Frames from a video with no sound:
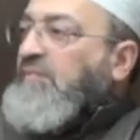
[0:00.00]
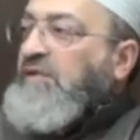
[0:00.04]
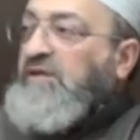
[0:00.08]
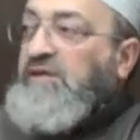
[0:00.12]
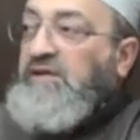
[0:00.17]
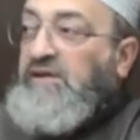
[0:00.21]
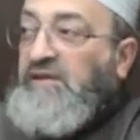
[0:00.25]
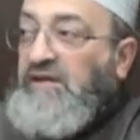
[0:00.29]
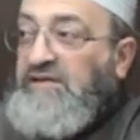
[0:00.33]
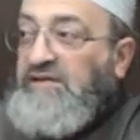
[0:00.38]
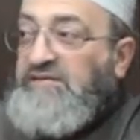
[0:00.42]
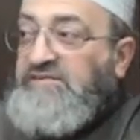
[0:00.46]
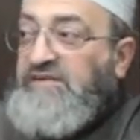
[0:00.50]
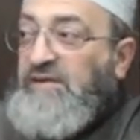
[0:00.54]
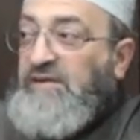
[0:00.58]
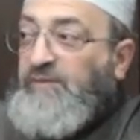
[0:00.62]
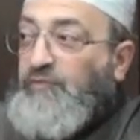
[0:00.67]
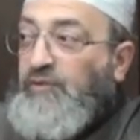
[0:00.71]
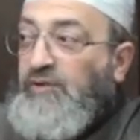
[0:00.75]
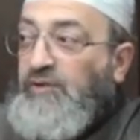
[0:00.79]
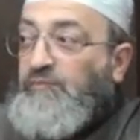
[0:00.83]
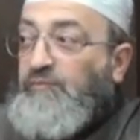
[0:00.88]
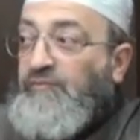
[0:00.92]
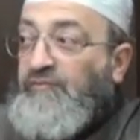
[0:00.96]
They did not
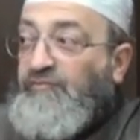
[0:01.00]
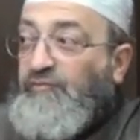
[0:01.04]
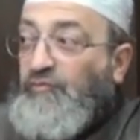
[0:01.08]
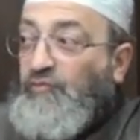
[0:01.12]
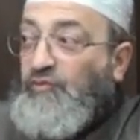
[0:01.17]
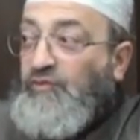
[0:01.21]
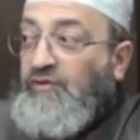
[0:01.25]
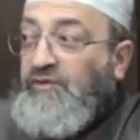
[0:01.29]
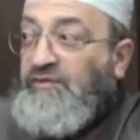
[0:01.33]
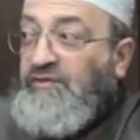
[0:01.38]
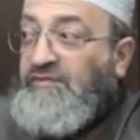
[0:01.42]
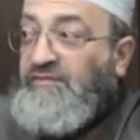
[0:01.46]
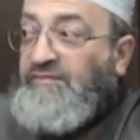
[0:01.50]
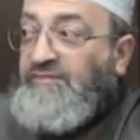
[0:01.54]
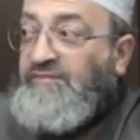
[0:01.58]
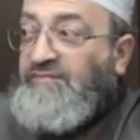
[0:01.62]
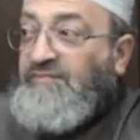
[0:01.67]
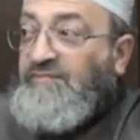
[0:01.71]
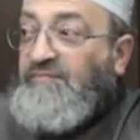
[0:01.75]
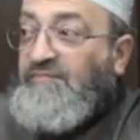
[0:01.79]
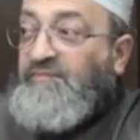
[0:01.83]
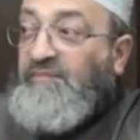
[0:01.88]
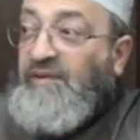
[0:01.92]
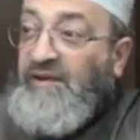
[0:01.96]
separate before,
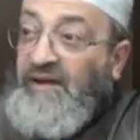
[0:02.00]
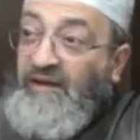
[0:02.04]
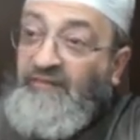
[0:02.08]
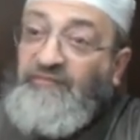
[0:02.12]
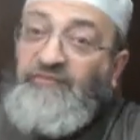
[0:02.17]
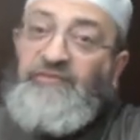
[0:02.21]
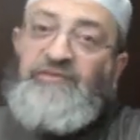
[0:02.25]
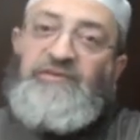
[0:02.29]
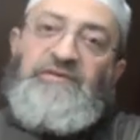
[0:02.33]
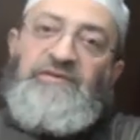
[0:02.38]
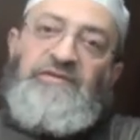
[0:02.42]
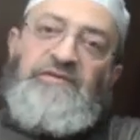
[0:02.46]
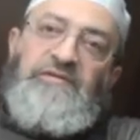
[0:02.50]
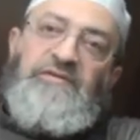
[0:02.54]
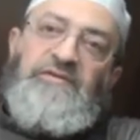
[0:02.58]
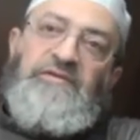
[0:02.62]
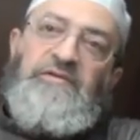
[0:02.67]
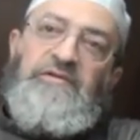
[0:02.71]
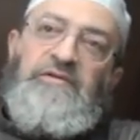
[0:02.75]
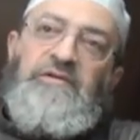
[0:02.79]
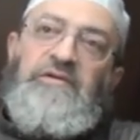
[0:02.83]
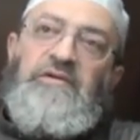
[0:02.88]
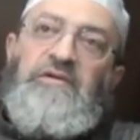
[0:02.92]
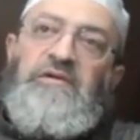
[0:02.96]
but after.
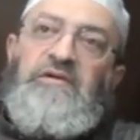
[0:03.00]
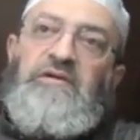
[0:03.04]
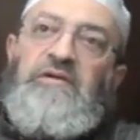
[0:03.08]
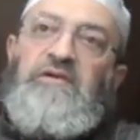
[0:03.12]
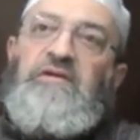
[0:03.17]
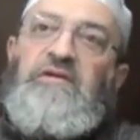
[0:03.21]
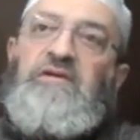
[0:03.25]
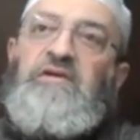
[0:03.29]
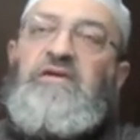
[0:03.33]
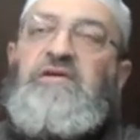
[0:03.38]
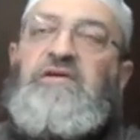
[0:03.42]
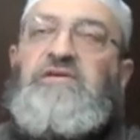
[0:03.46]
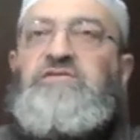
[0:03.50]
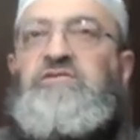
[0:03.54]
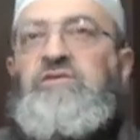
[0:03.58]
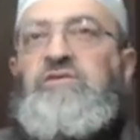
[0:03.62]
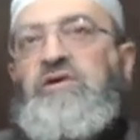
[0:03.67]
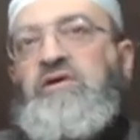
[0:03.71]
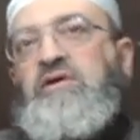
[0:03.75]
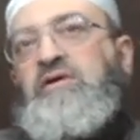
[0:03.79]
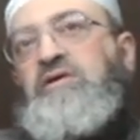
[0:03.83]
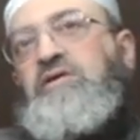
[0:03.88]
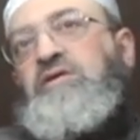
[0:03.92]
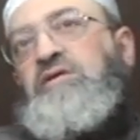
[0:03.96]

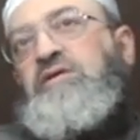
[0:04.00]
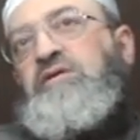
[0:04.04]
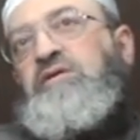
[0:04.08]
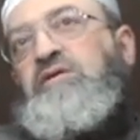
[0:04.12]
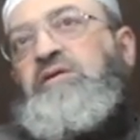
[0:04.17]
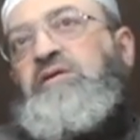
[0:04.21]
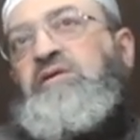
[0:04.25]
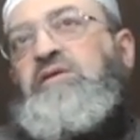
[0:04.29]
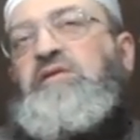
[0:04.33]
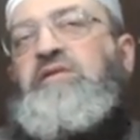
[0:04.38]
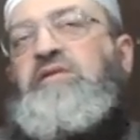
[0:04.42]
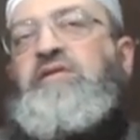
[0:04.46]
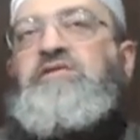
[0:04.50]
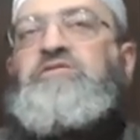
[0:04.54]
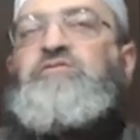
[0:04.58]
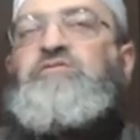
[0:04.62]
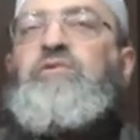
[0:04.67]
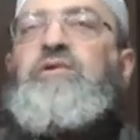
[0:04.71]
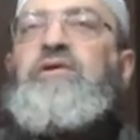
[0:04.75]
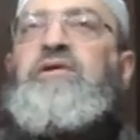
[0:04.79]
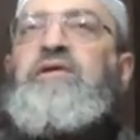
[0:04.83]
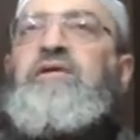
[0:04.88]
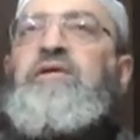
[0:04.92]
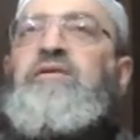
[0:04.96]
So that's
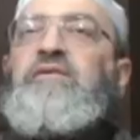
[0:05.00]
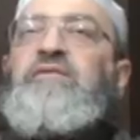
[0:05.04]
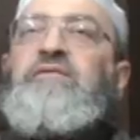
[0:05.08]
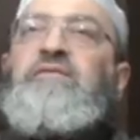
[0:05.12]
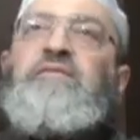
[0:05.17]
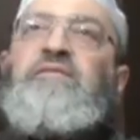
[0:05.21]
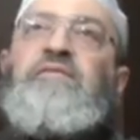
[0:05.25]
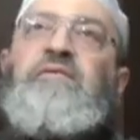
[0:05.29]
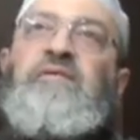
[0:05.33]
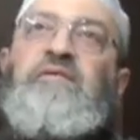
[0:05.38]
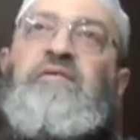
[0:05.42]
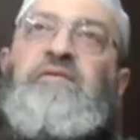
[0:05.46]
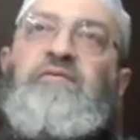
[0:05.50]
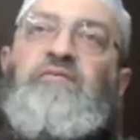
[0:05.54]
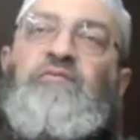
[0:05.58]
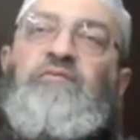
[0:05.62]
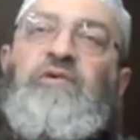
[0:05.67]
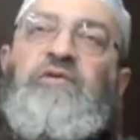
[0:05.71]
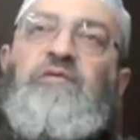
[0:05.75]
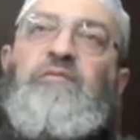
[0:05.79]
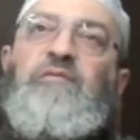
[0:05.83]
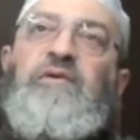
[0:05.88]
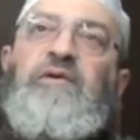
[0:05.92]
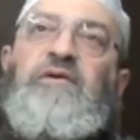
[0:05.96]
why in
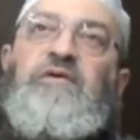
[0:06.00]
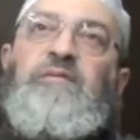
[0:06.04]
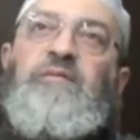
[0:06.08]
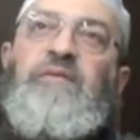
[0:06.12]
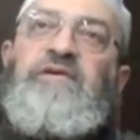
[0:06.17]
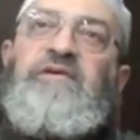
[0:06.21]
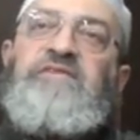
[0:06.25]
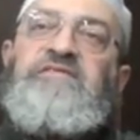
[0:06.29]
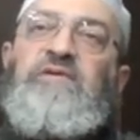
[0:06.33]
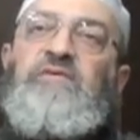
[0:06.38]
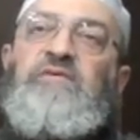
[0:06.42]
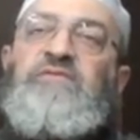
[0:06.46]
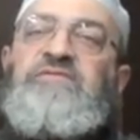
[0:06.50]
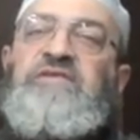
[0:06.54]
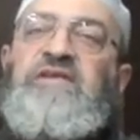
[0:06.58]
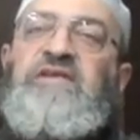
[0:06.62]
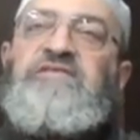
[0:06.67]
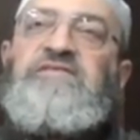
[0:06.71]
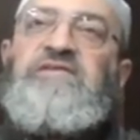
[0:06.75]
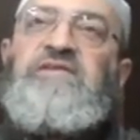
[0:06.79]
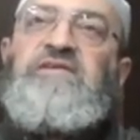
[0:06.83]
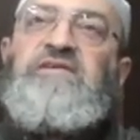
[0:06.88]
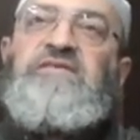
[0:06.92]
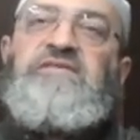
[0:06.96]
one of my debates I was
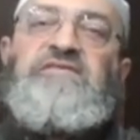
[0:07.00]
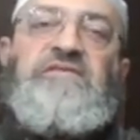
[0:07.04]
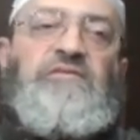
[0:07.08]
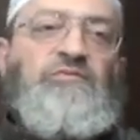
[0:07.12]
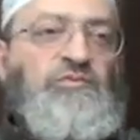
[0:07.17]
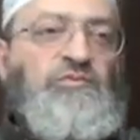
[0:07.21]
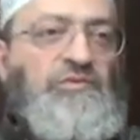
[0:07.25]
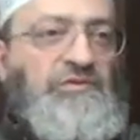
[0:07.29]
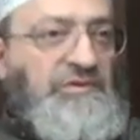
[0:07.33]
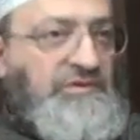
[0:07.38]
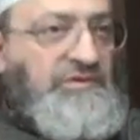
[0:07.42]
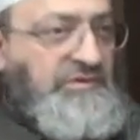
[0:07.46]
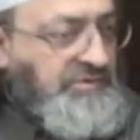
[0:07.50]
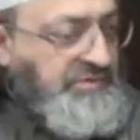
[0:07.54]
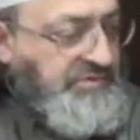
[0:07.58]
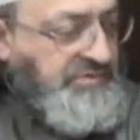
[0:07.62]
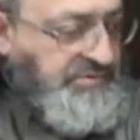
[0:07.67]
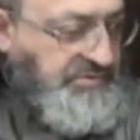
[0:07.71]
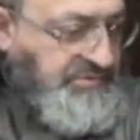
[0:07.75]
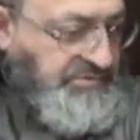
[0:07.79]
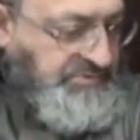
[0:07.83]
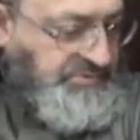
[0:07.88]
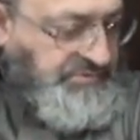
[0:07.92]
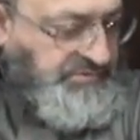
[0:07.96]
asking someone,
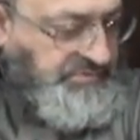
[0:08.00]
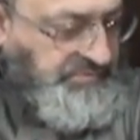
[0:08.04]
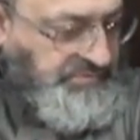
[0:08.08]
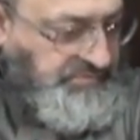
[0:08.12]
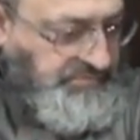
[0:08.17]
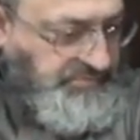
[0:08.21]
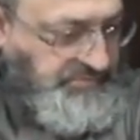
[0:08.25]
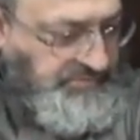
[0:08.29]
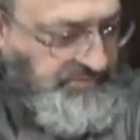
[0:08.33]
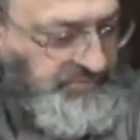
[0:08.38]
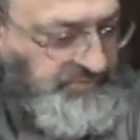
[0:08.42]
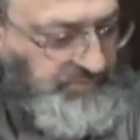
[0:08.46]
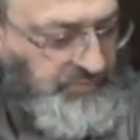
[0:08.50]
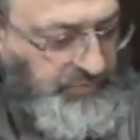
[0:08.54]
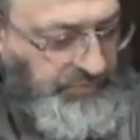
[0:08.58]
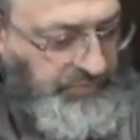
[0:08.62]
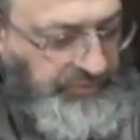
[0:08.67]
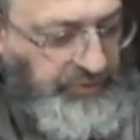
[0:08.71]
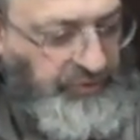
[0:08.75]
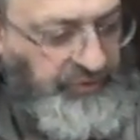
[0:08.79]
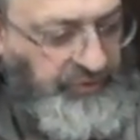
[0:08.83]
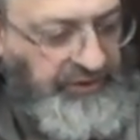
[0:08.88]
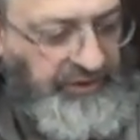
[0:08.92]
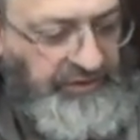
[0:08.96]
where
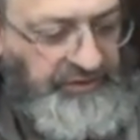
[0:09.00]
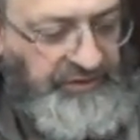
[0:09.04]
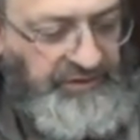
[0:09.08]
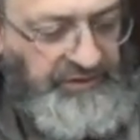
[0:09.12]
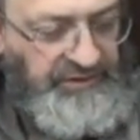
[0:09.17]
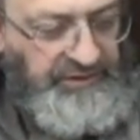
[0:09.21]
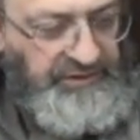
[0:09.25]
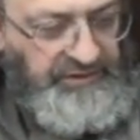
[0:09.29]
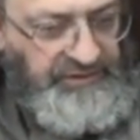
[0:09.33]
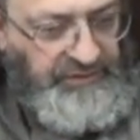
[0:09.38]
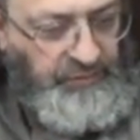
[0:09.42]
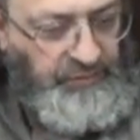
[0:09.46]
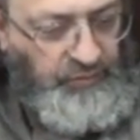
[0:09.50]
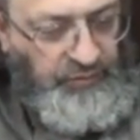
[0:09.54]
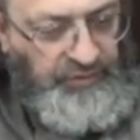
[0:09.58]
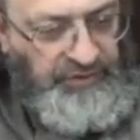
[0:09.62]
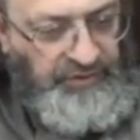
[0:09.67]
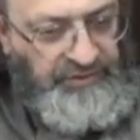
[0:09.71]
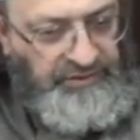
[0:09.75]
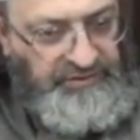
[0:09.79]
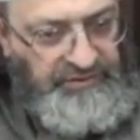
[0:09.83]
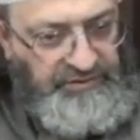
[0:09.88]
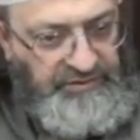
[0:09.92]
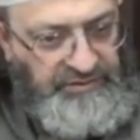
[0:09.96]
did you get the
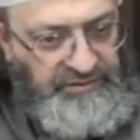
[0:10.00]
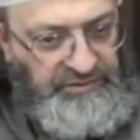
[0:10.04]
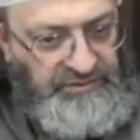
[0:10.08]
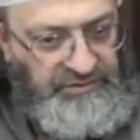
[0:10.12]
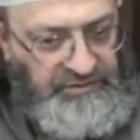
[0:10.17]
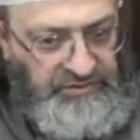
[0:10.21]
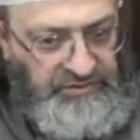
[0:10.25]
word